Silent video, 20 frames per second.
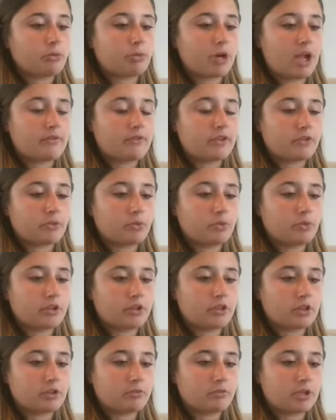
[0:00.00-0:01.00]
private school
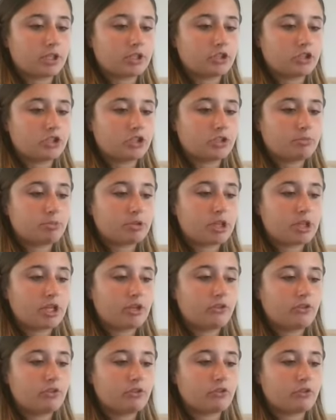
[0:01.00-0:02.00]
that they're rich. That
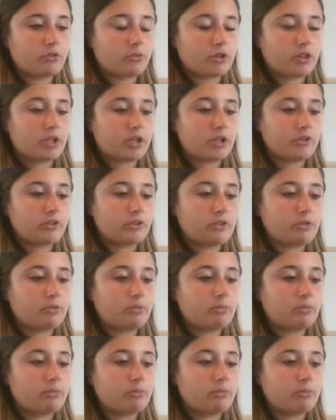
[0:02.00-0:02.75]
isn't true with us.